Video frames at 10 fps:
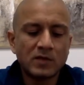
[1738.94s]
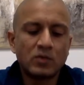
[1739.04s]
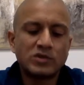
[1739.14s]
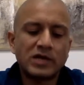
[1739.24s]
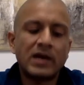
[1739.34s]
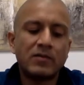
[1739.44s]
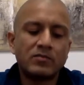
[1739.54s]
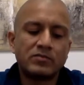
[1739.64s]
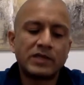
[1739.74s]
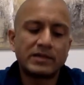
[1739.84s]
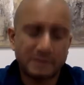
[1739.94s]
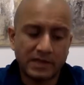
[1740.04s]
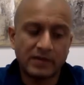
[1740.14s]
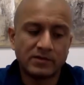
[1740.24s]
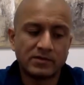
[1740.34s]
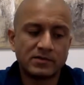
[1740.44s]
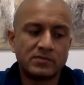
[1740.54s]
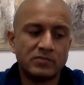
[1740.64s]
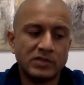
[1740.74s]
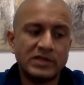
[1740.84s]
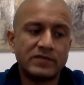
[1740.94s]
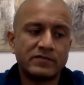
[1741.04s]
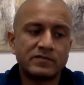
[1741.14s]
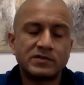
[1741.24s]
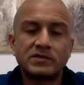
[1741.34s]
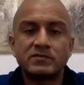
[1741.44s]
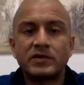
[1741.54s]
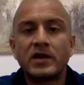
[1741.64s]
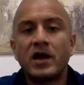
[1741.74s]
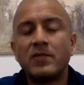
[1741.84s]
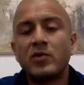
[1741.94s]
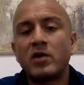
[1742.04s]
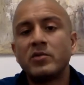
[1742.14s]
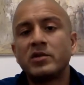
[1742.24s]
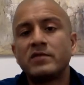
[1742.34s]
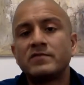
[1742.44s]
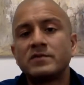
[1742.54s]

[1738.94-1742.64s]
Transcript: which I believe a very high probability of